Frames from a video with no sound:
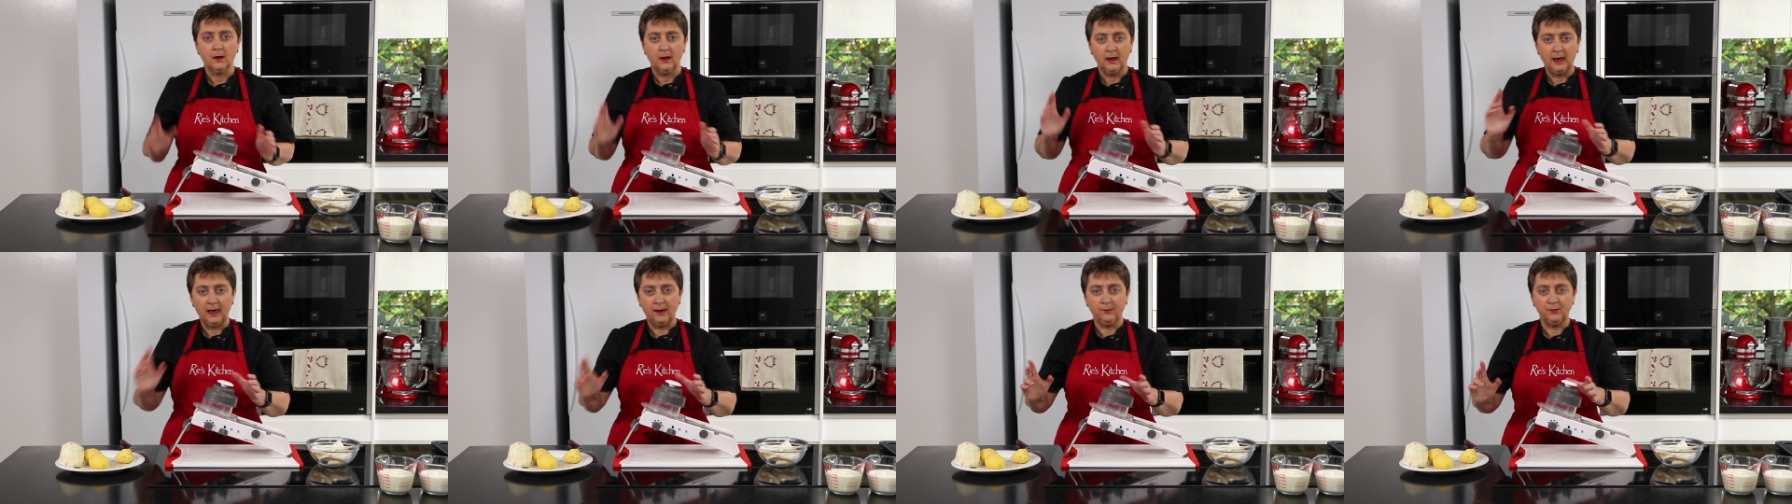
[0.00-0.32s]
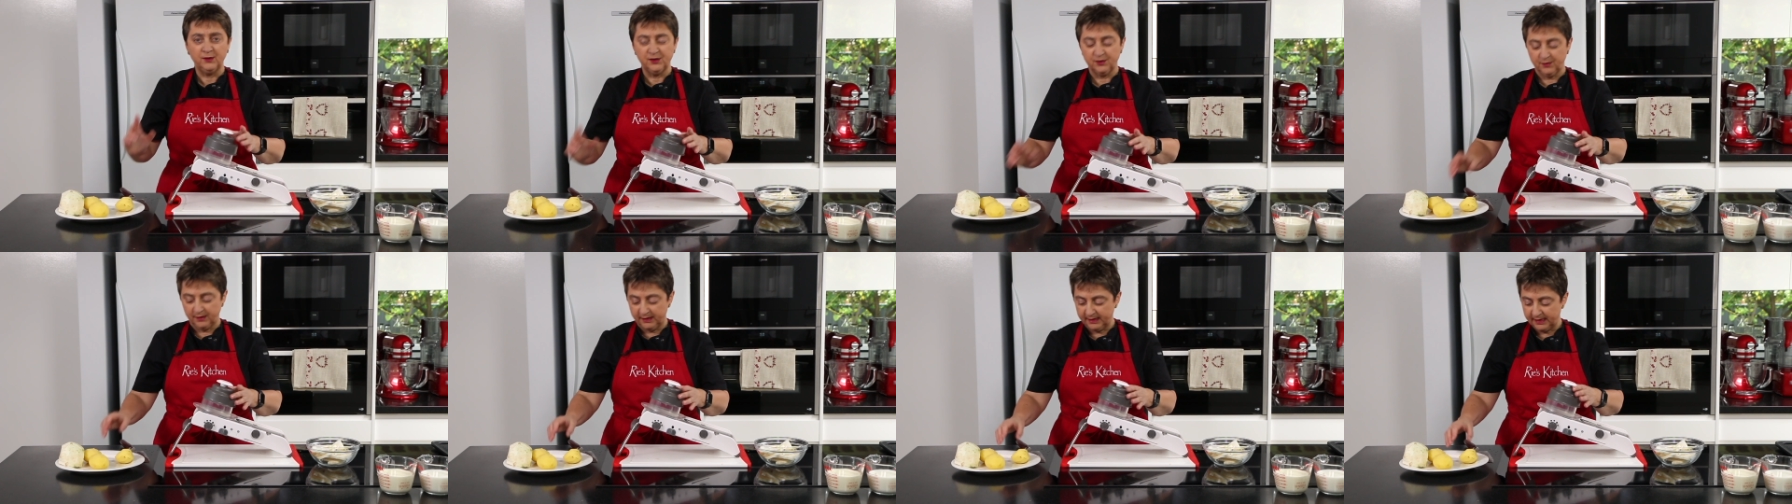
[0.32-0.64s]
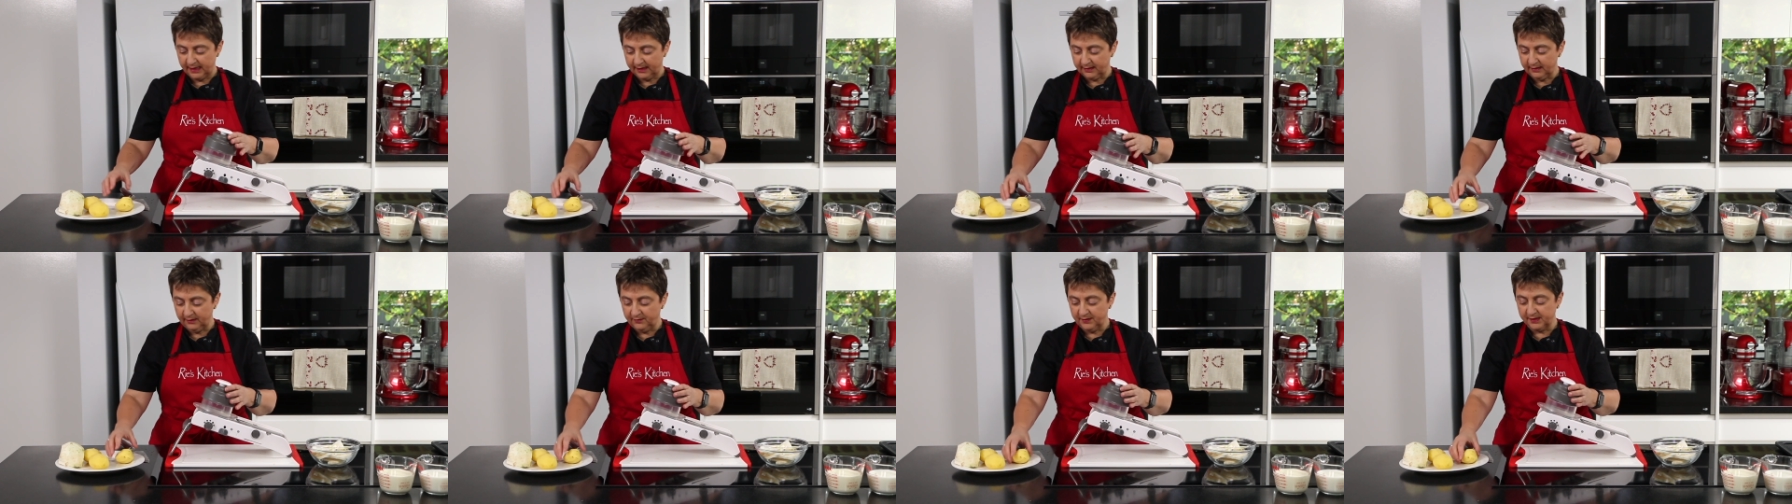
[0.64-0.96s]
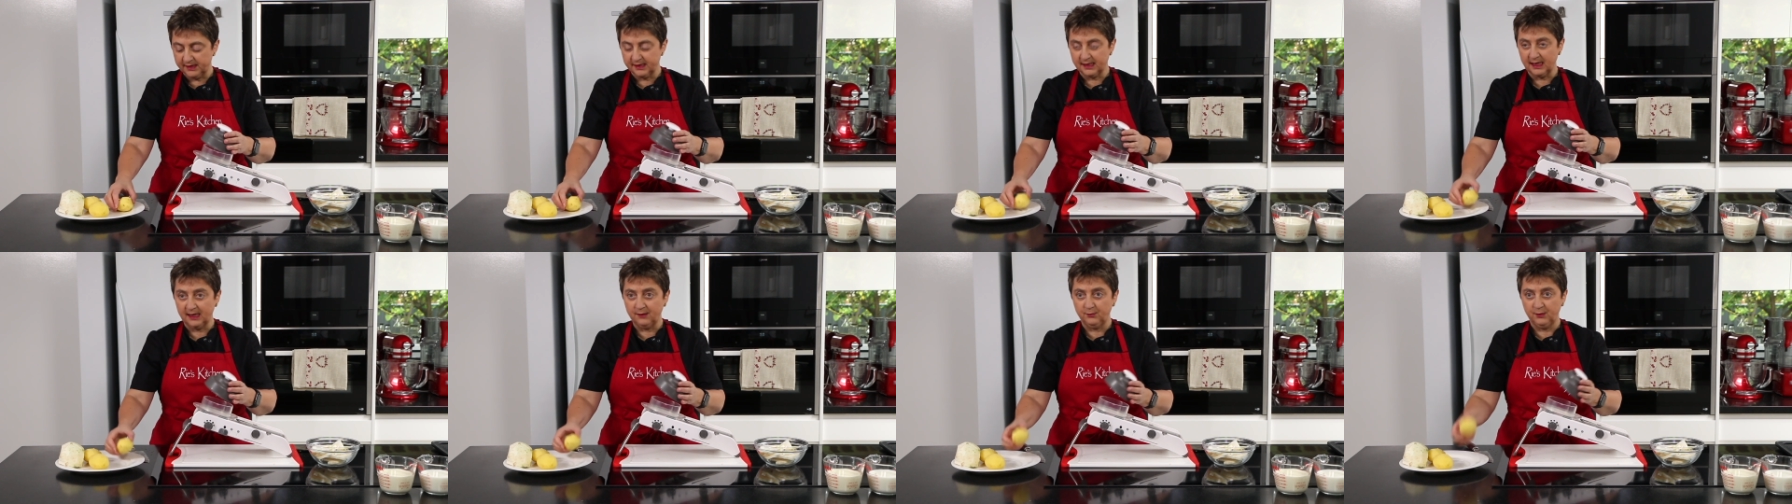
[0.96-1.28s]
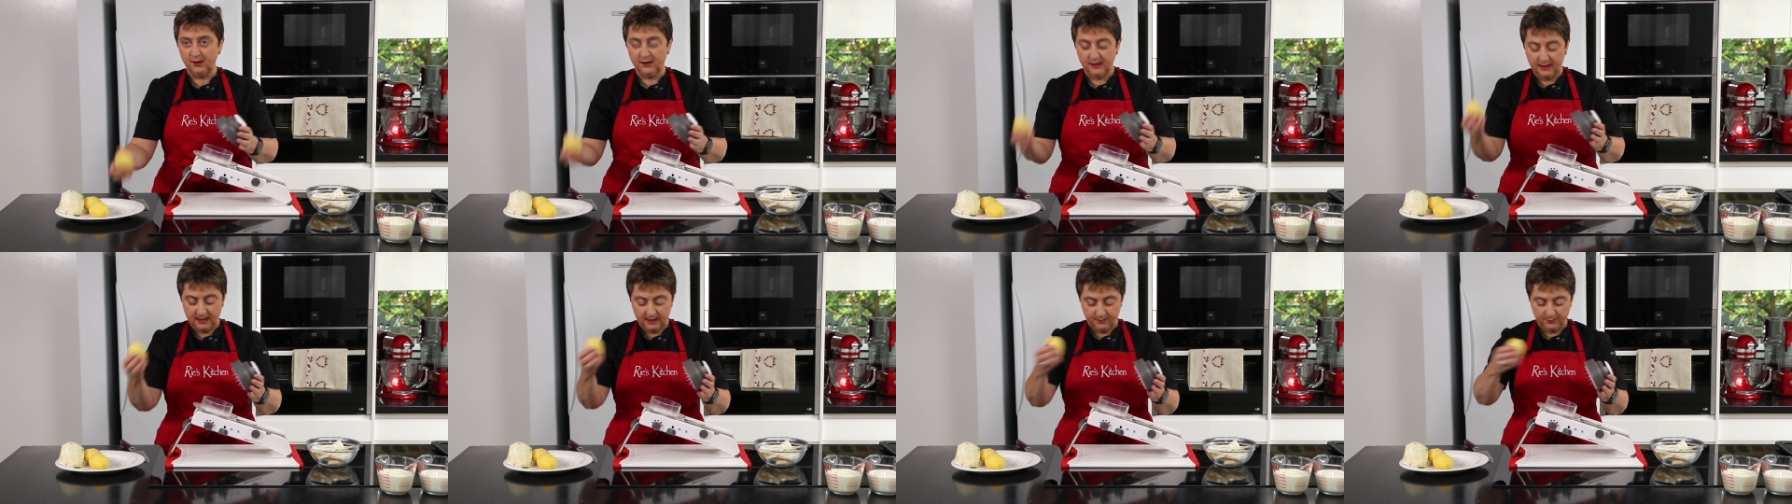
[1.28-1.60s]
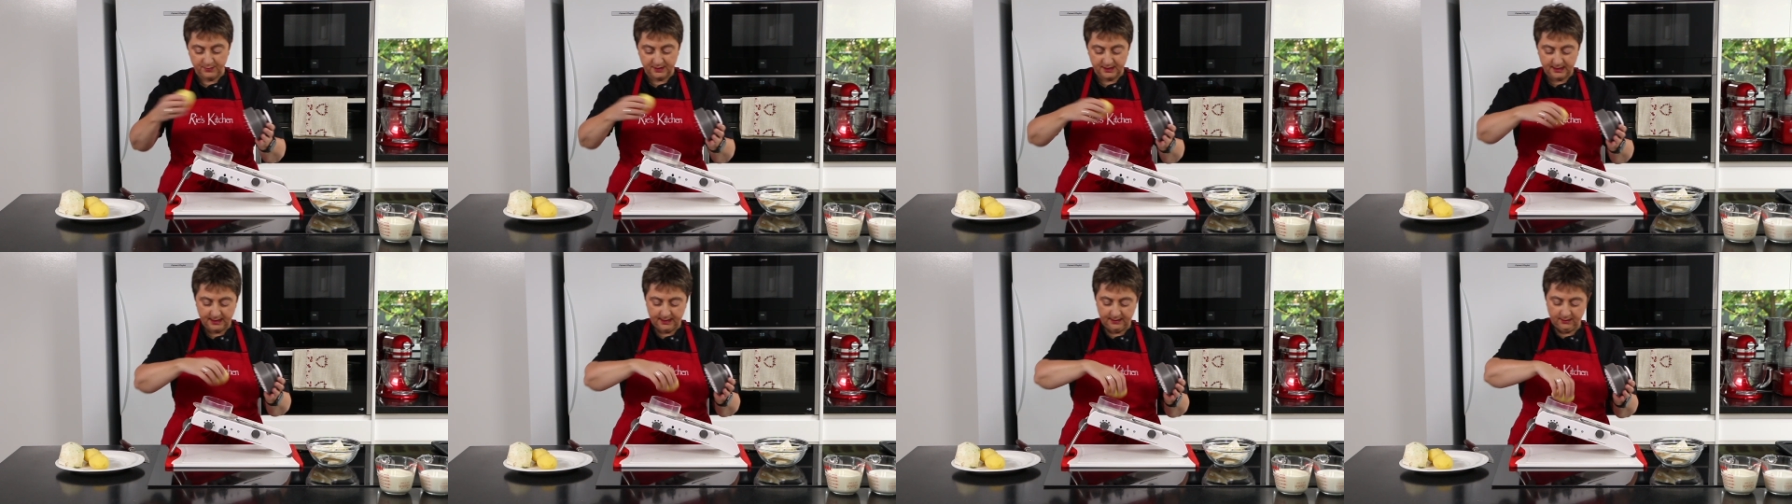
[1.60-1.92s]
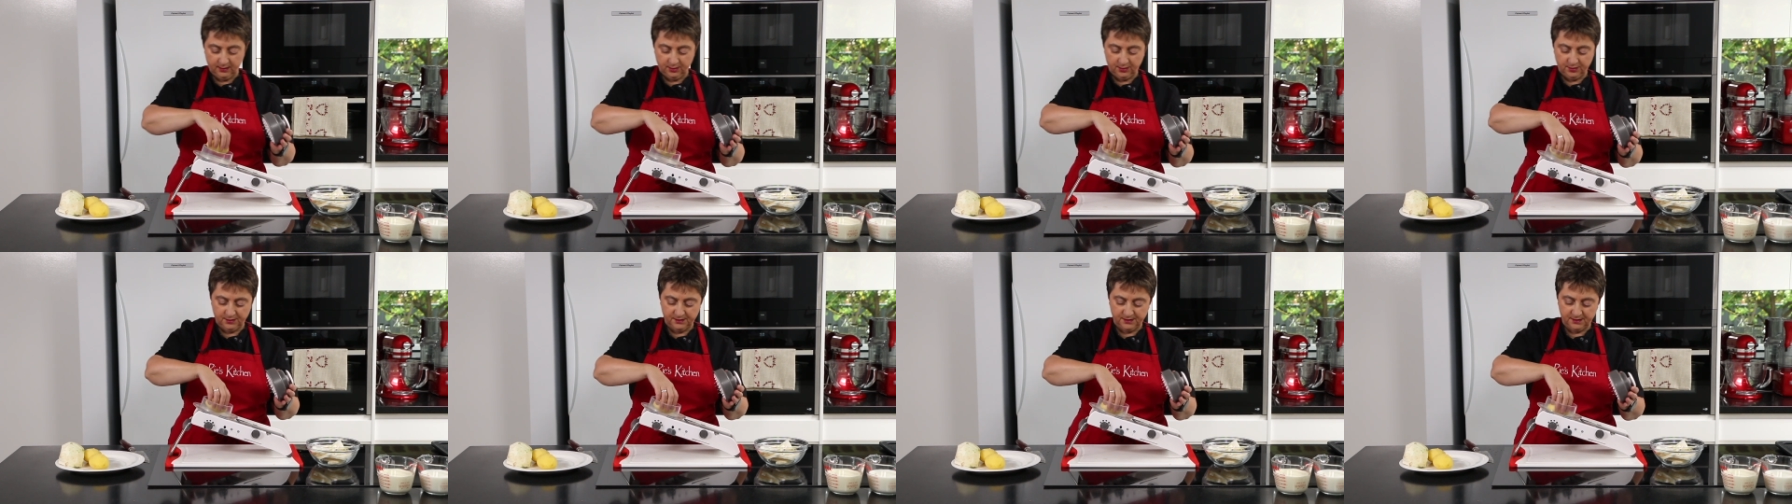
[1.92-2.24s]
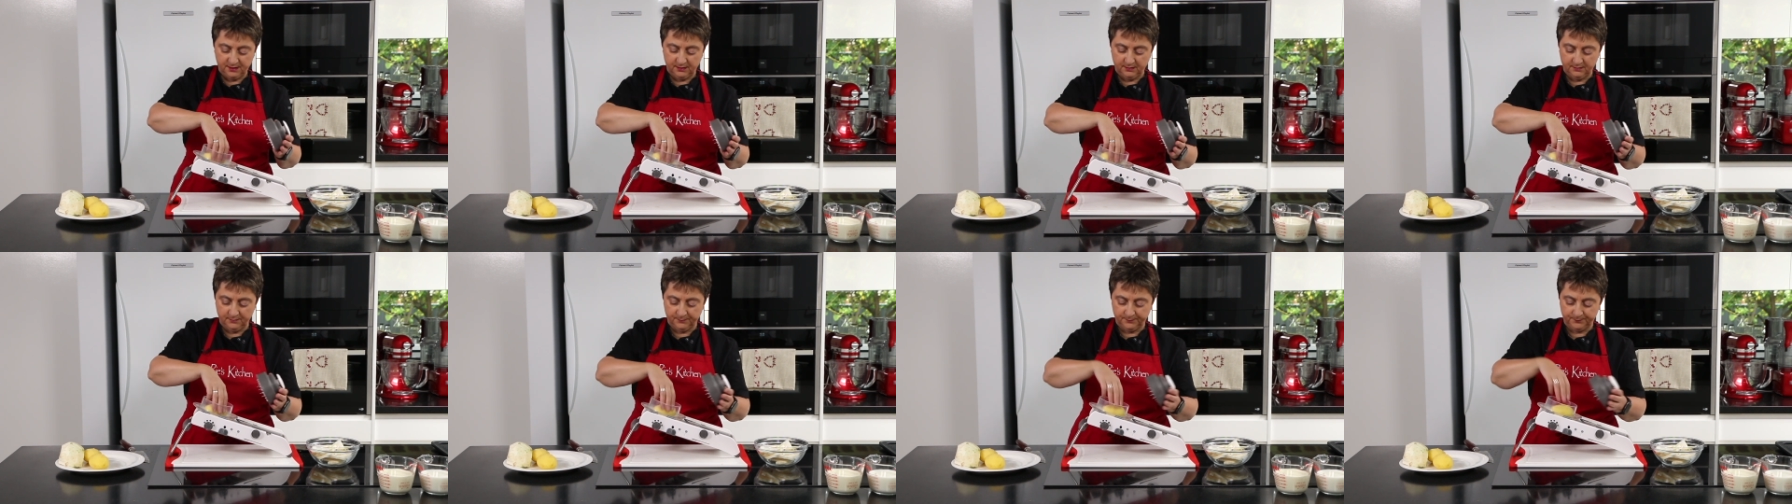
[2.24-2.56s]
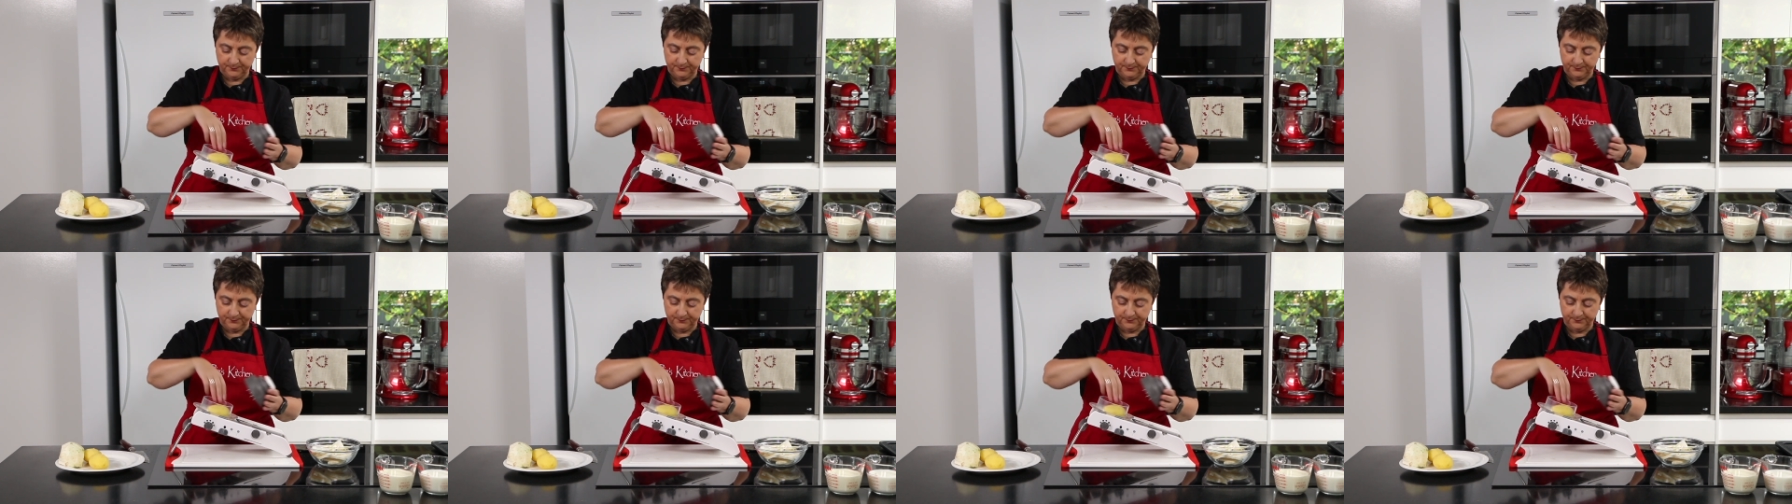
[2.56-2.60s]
and we do exactly the same with our potatoes.